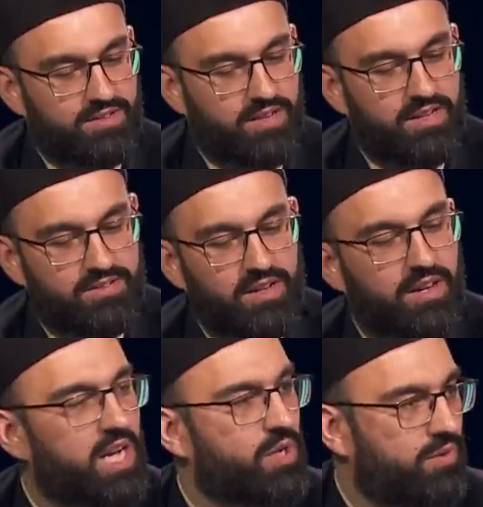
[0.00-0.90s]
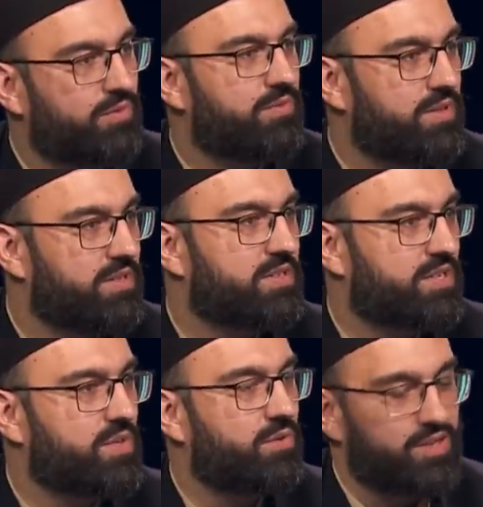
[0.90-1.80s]
actually, it's in line with the
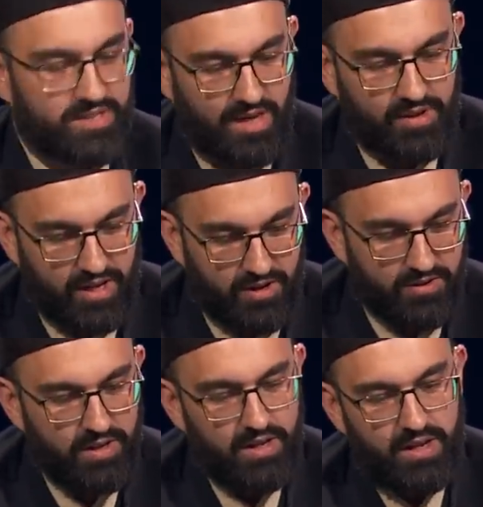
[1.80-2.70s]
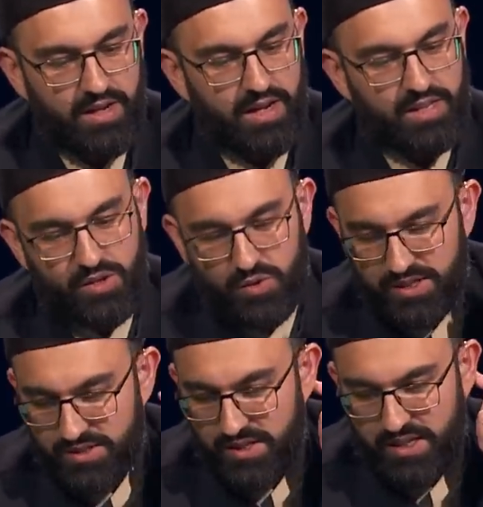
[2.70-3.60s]
discussion we're just having now. Mm-hmm. And the
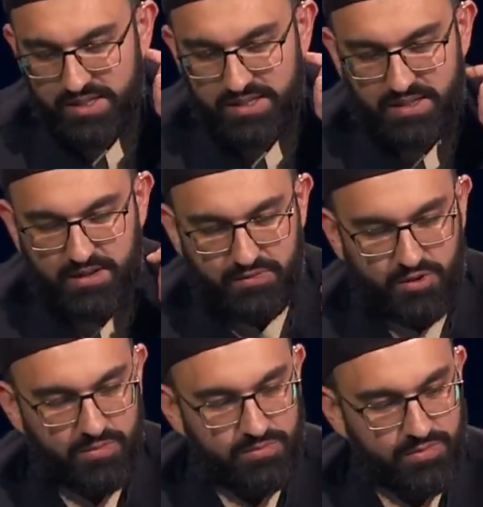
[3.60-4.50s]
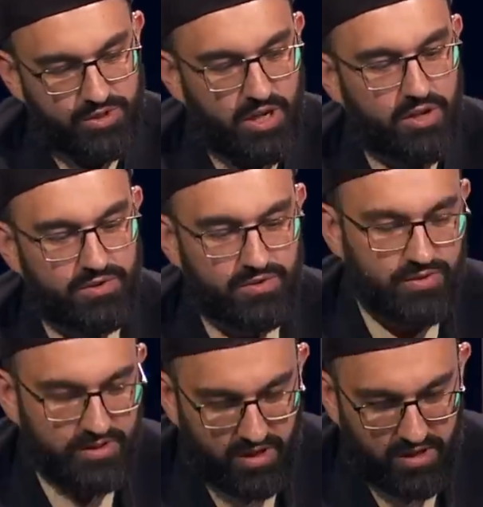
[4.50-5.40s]
question is from Charles
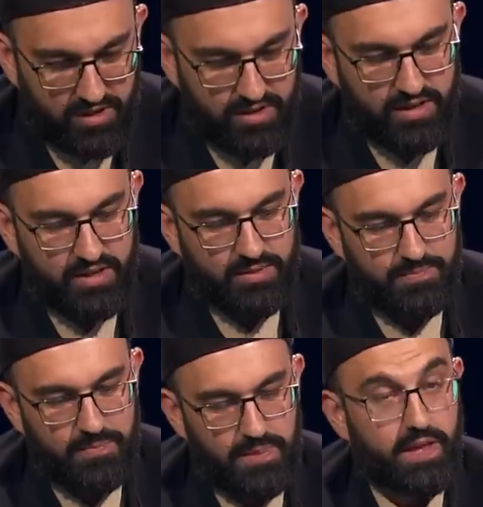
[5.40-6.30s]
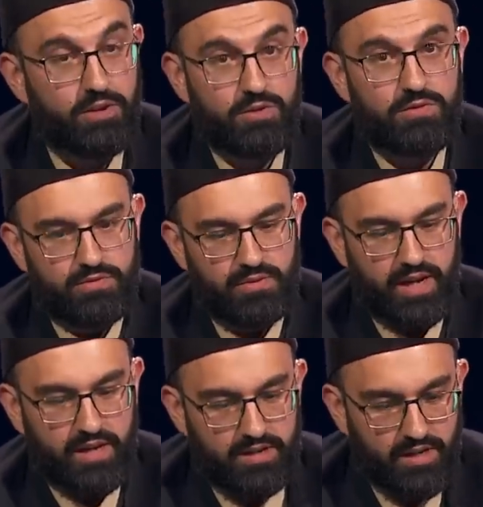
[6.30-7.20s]
Razak. Um, thank you for
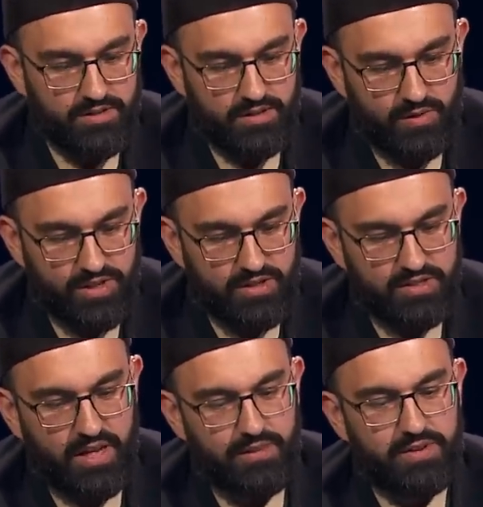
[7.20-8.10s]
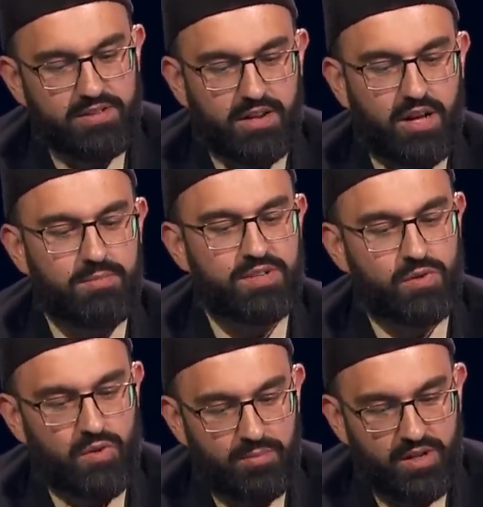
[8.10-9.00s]
getting in touch. The question is, if Islam is
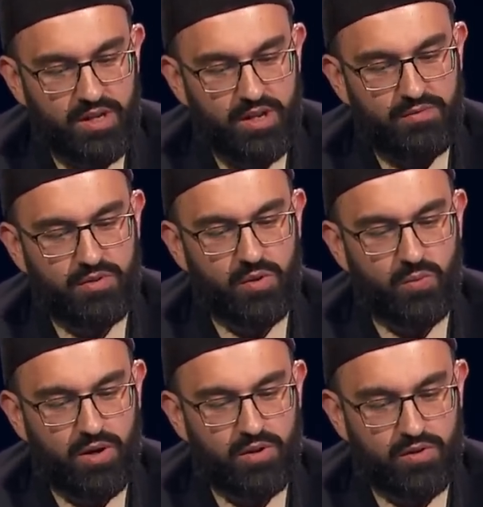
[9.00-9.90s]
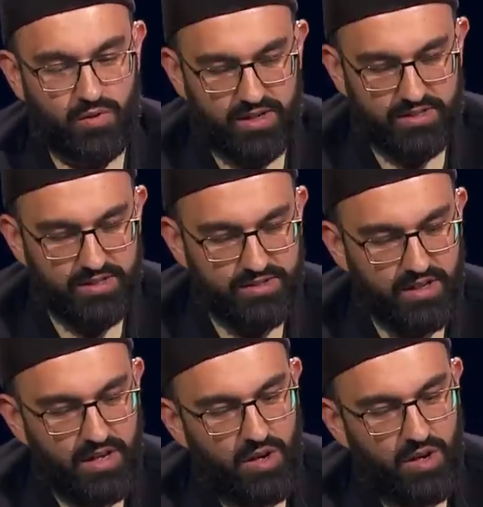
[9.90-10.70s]
the remedy for the world crisis,